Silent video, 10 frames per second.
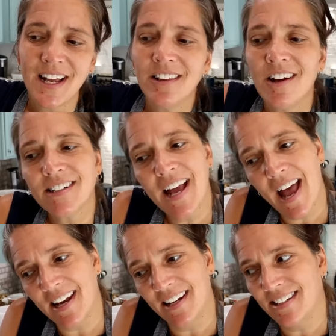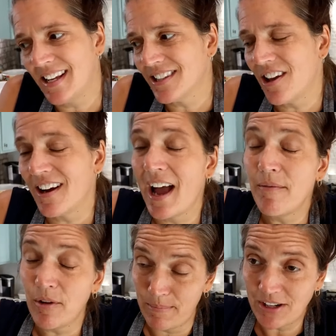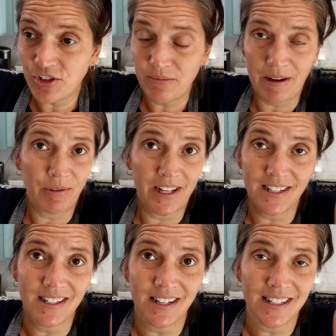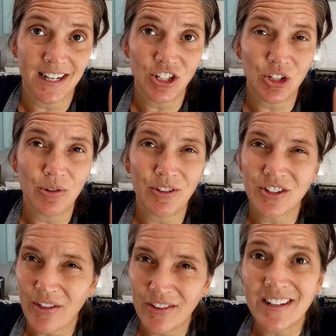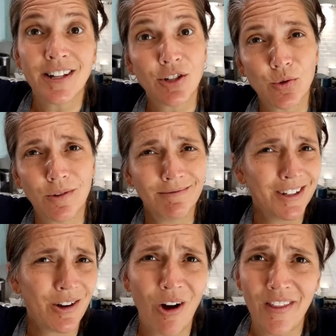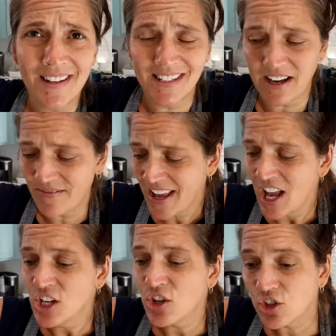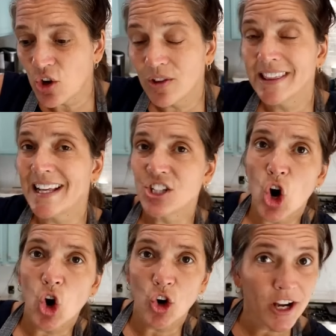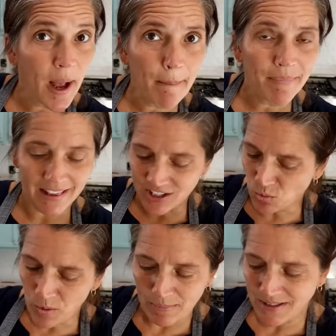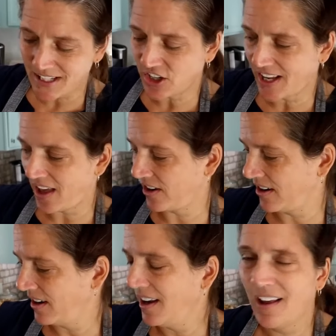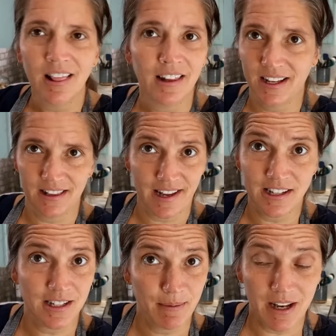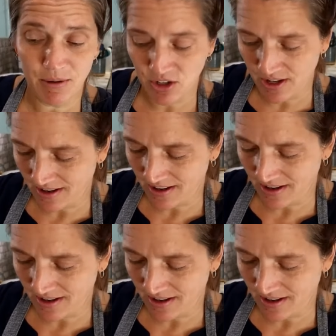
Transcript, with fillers: They take long to edit. It takes long. I have a bedroom I want to get done today too, and there's other things in school, you know, all that stuff. So let's hurry up and let's whip dinner together, like in language and speed. Can we do?